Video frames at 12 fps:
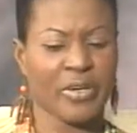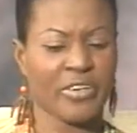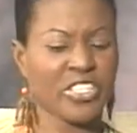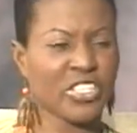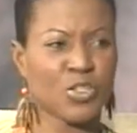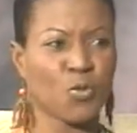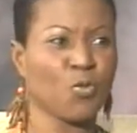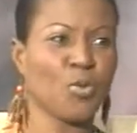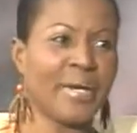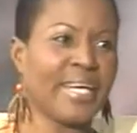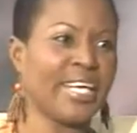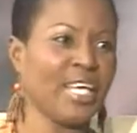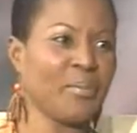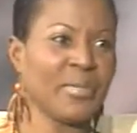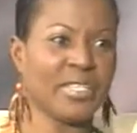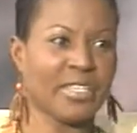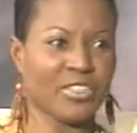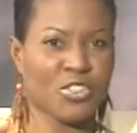You can just Google my name and
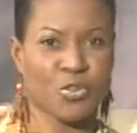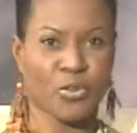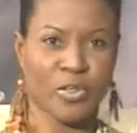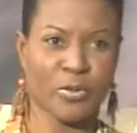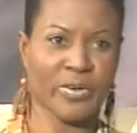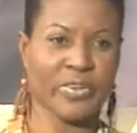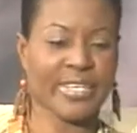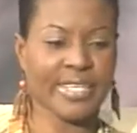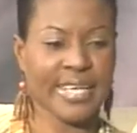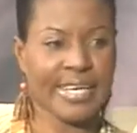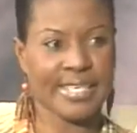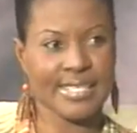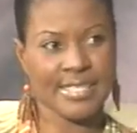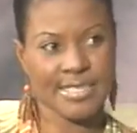they'll show you where you can get it.